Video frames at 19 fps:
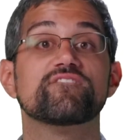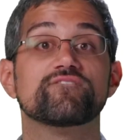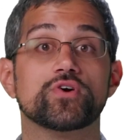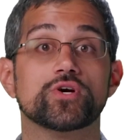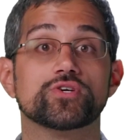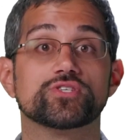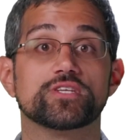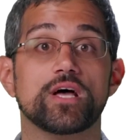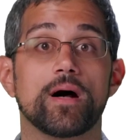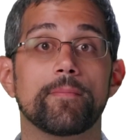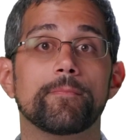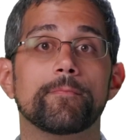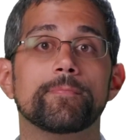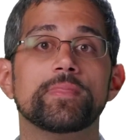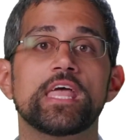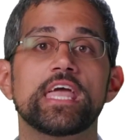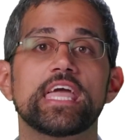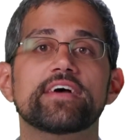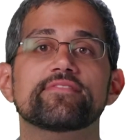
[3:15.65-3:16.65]
First up,
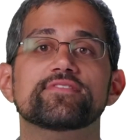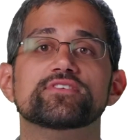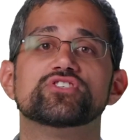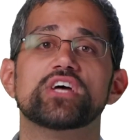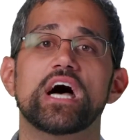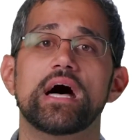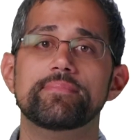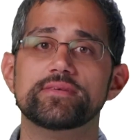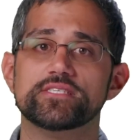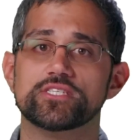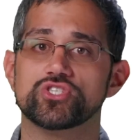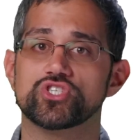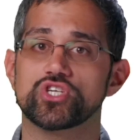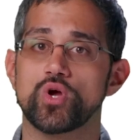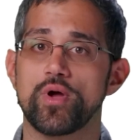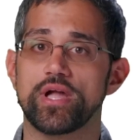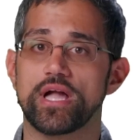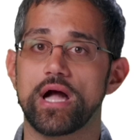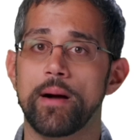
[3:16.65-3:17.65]
if a job isn't
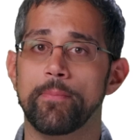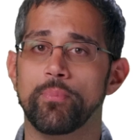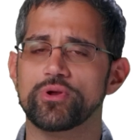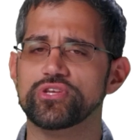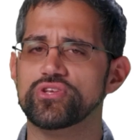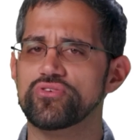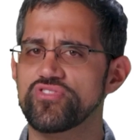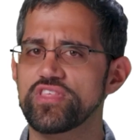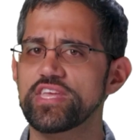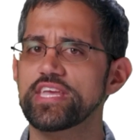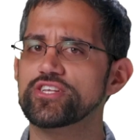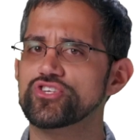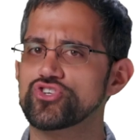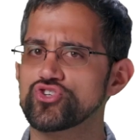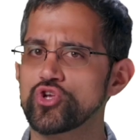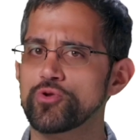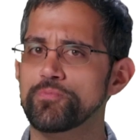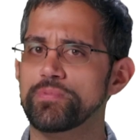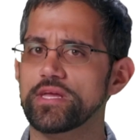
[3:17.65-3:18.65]
showing up when you think
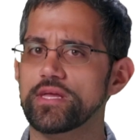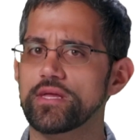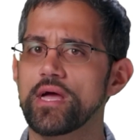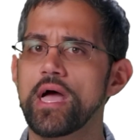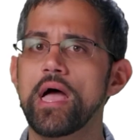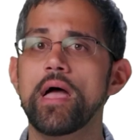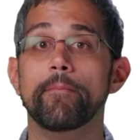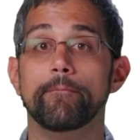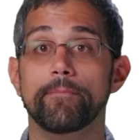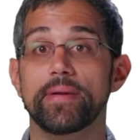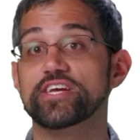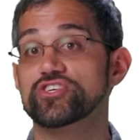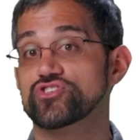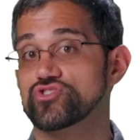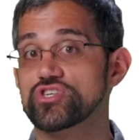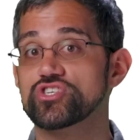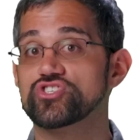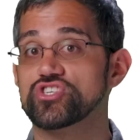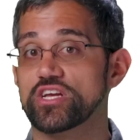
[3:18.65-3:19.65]
it should be, make
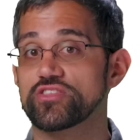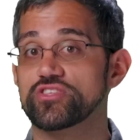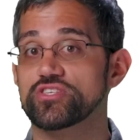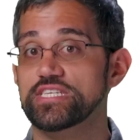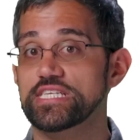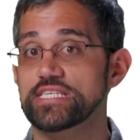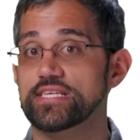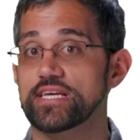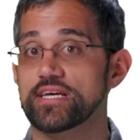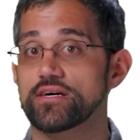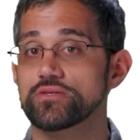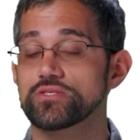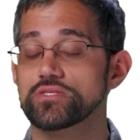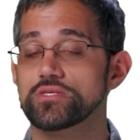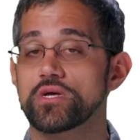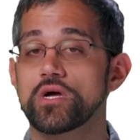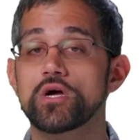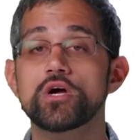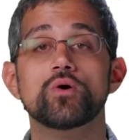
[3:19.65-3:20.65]
sure to check the
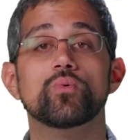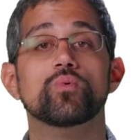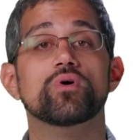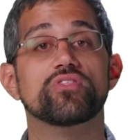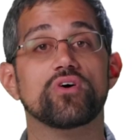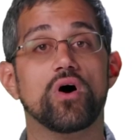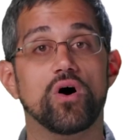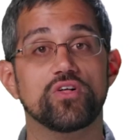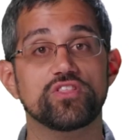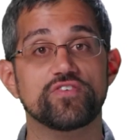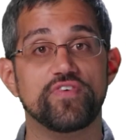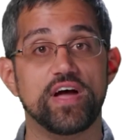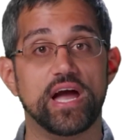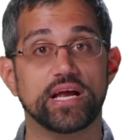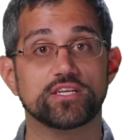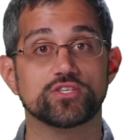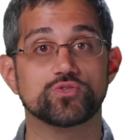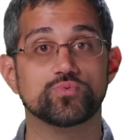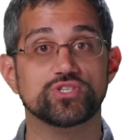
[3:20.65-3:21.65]
details. With all the
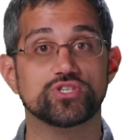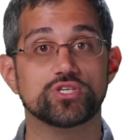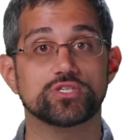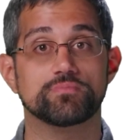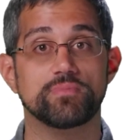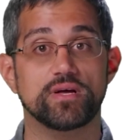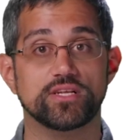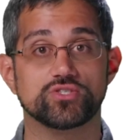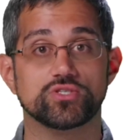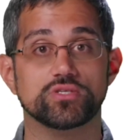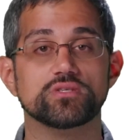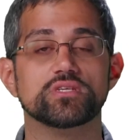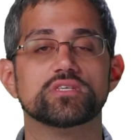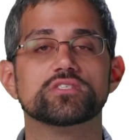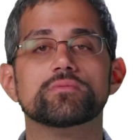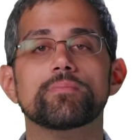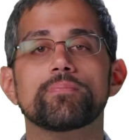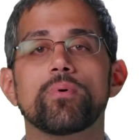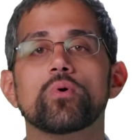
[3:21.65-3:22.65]
factors we just mentioned,
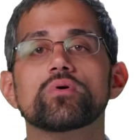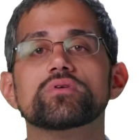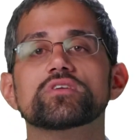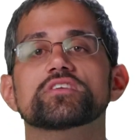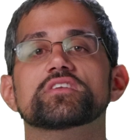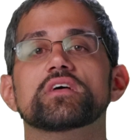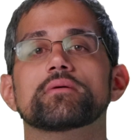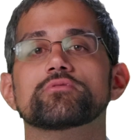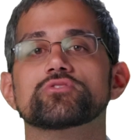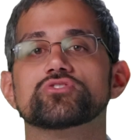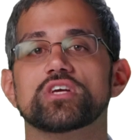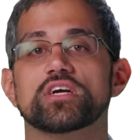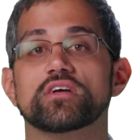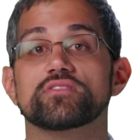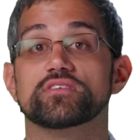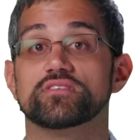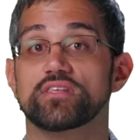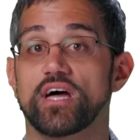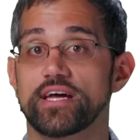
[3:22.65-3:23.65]
it's important to double
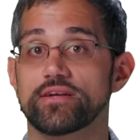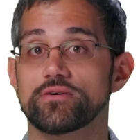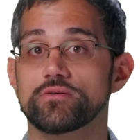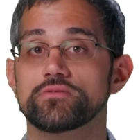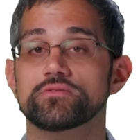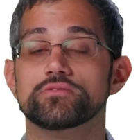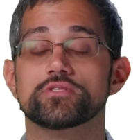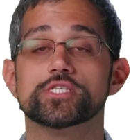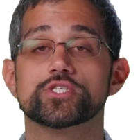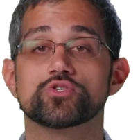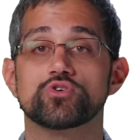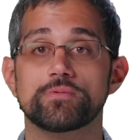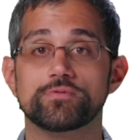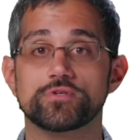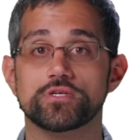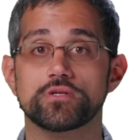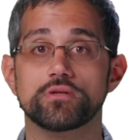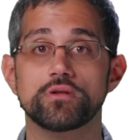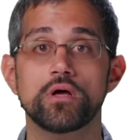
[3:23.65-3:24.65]
check the title,
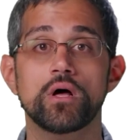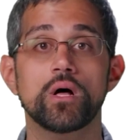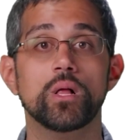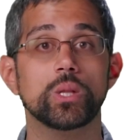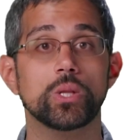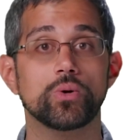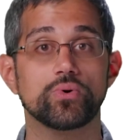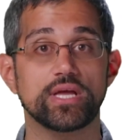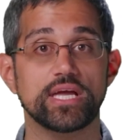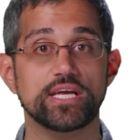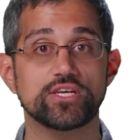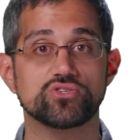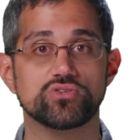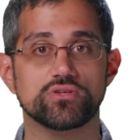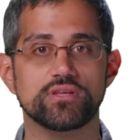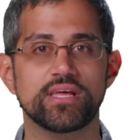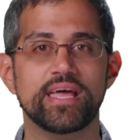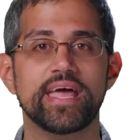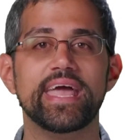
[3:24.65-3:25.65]
description,
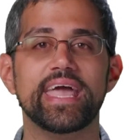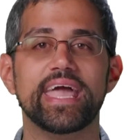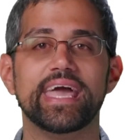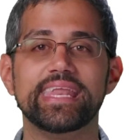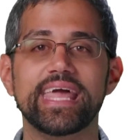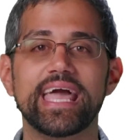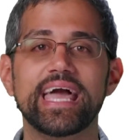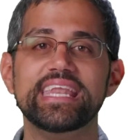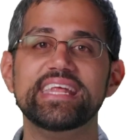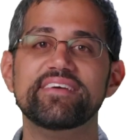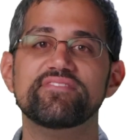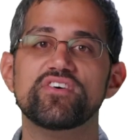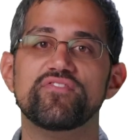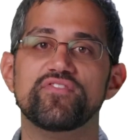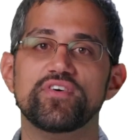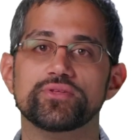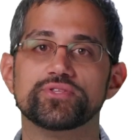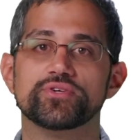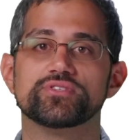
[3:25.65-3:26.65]
location, and any of
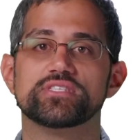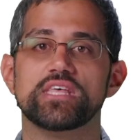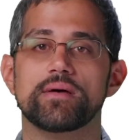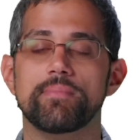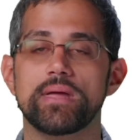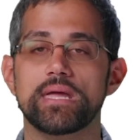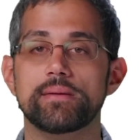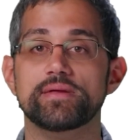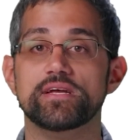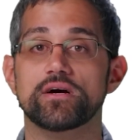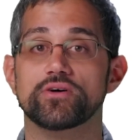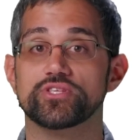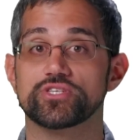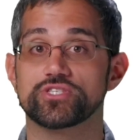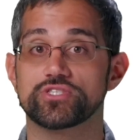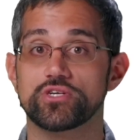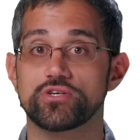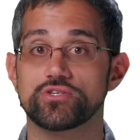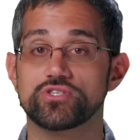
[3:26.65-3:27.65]
the filters that may be on
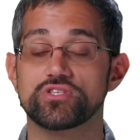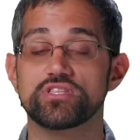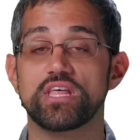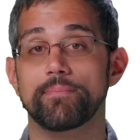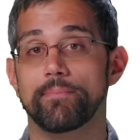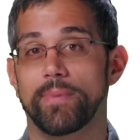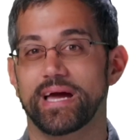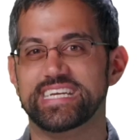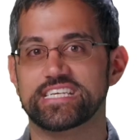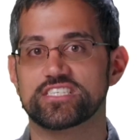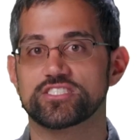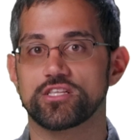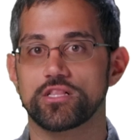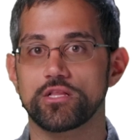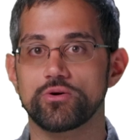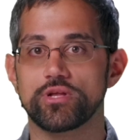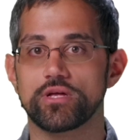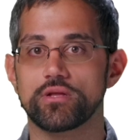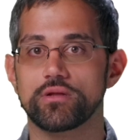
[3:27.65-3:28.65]
the search that might
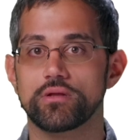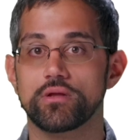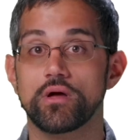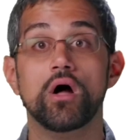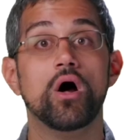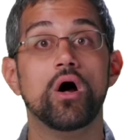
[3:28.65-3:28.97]
exclude it.